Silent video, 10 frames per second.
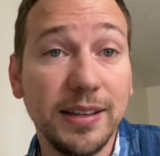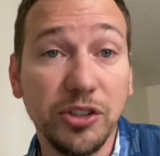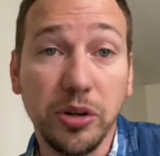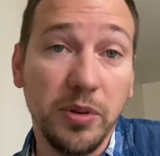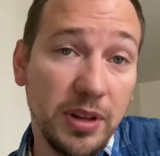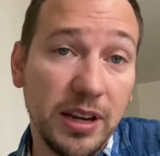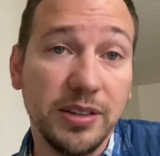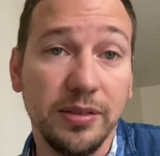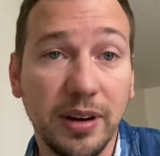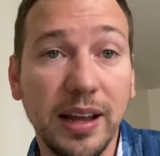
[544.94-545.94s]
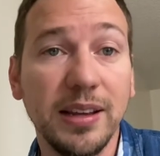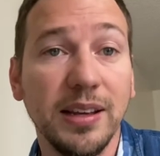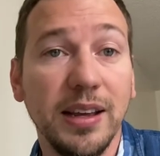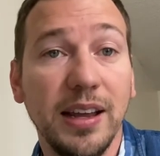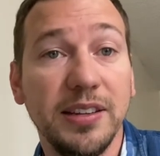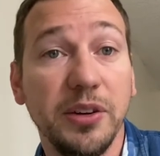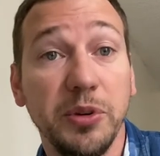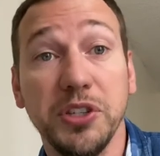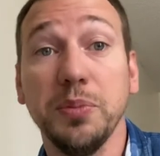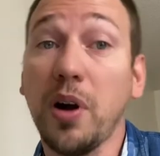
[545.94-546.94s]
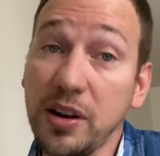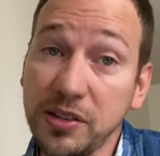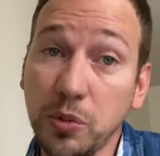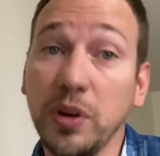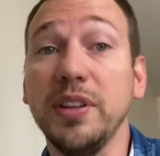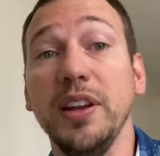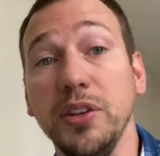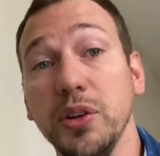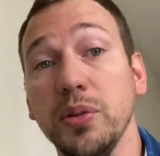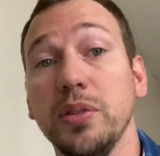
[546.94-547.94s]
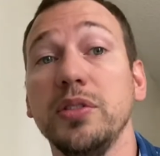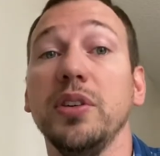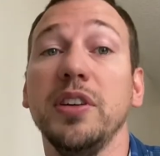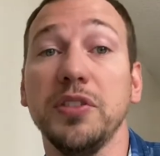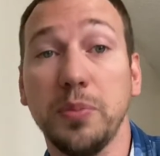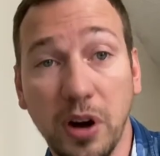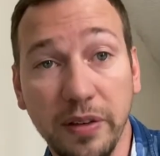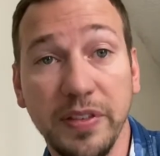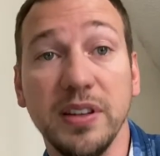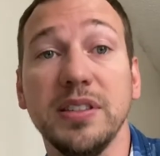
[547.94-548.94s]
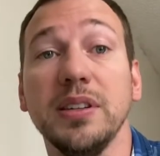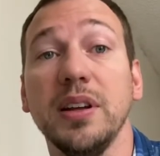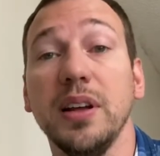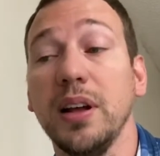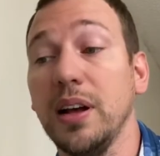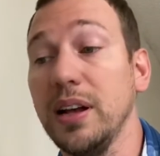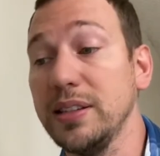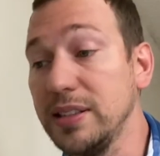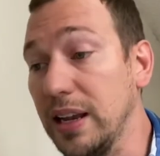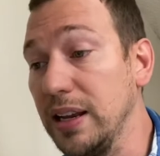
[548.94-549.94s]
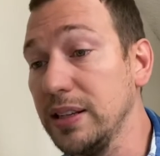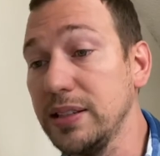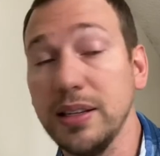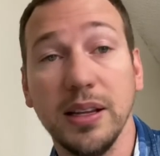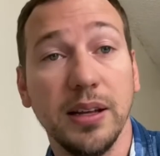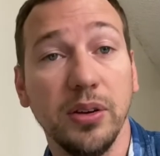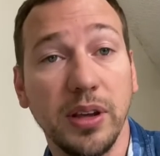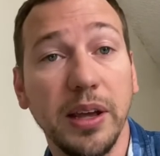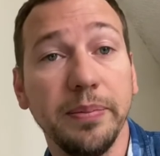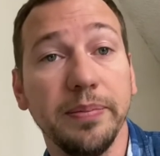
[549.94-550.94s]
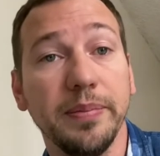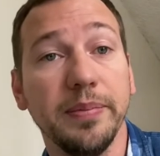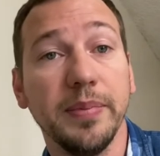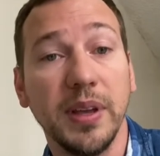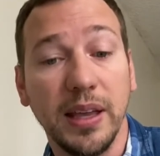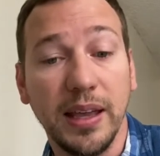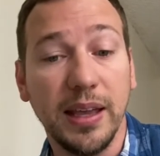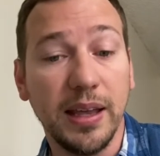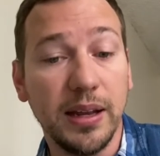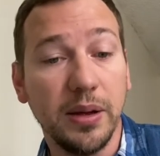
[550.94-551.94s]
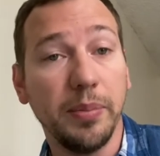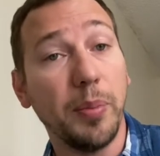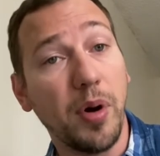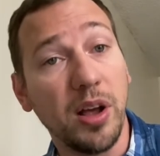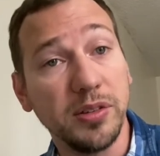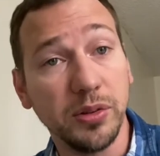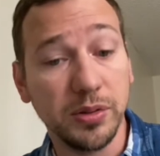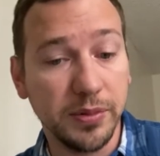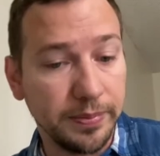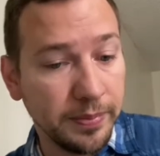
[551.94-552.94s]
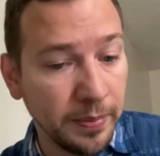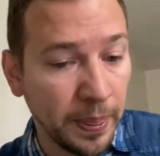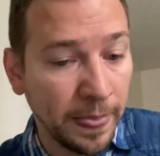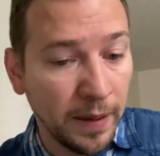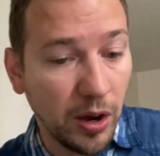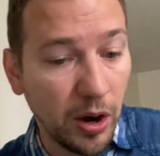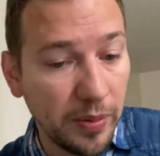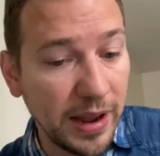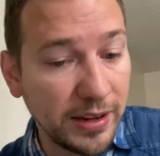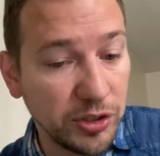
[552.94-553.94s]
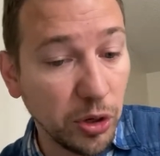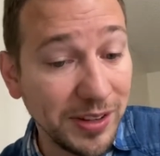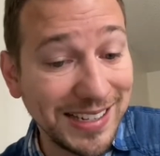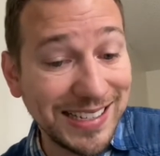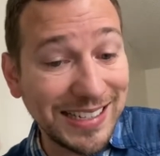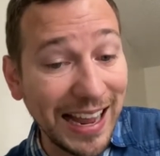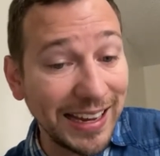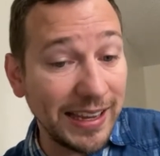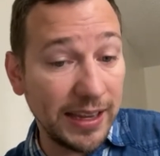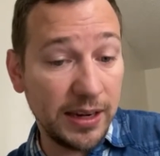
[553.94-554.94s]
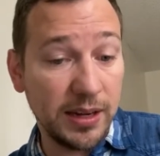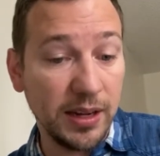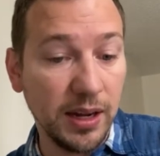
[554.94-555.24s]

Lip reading: the tribulation, right? It's in response to what they do to his prophets, saints, okay, and apostles. All right, so the second